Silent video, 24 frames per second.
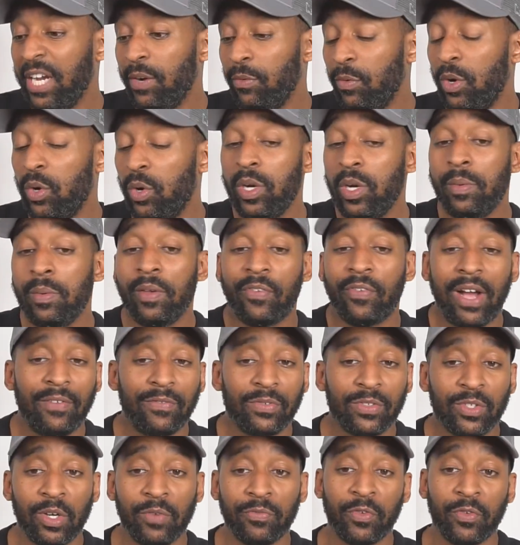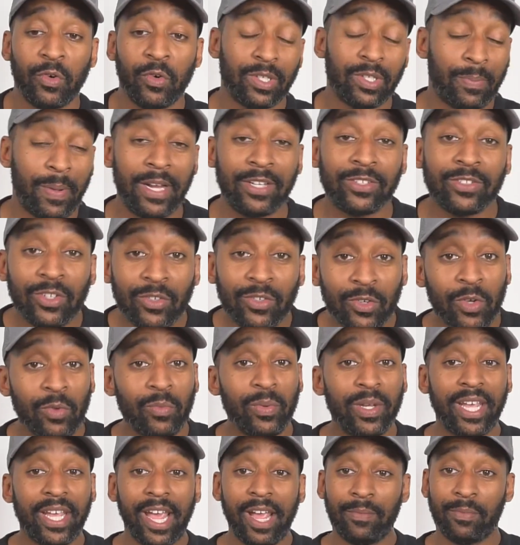Will we be fighting for top 4? Depends on who
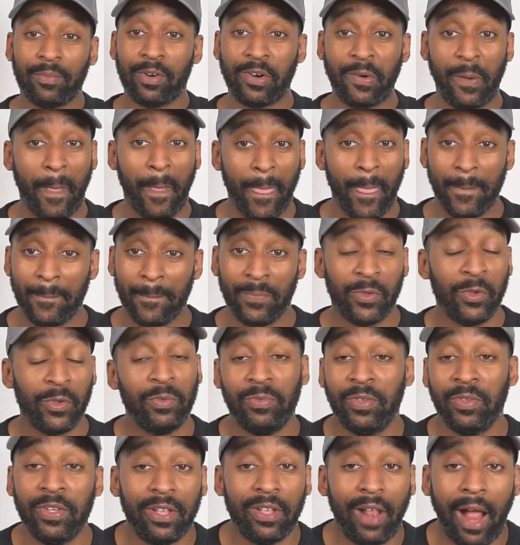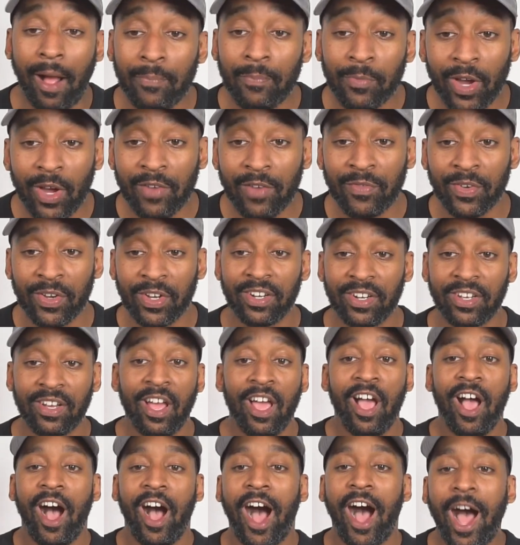we get, bro. I'm not even
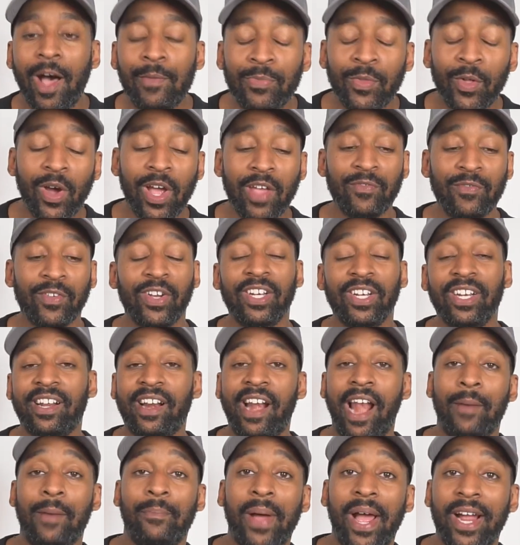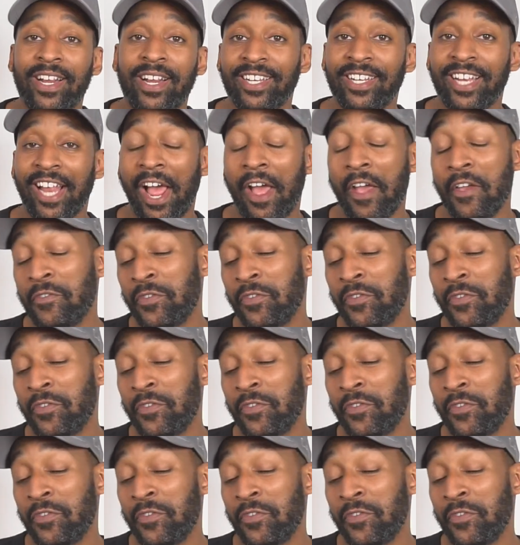gonna clap back at that.